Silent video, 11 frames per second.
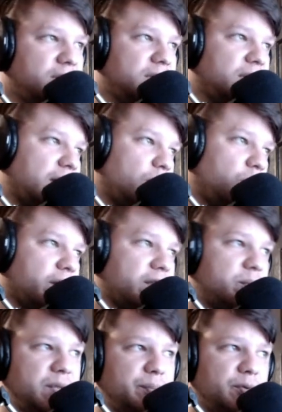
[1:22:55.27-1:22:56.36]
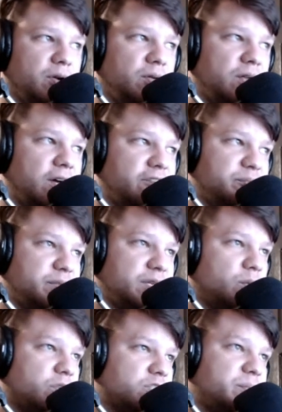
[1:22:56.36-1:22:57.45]
I wanted people to love
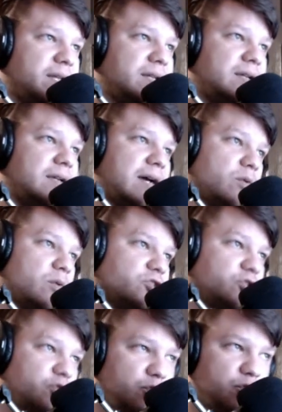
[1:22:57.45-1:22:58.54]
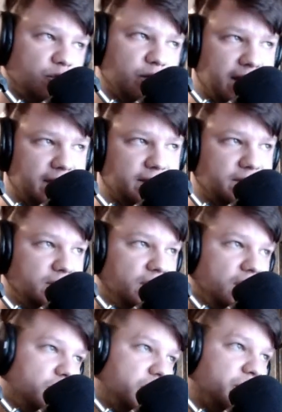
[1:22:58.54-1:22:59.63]
me, which meant I was too direct.
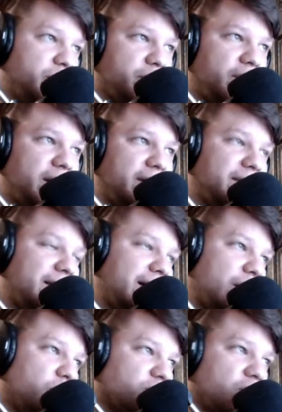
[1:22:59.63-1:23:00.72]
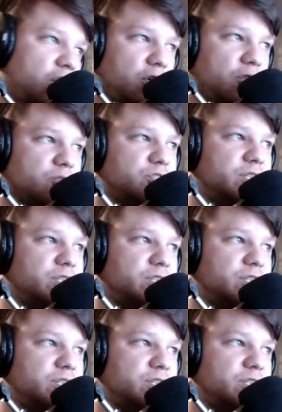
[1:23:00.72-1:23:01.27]
People thought I was harsh.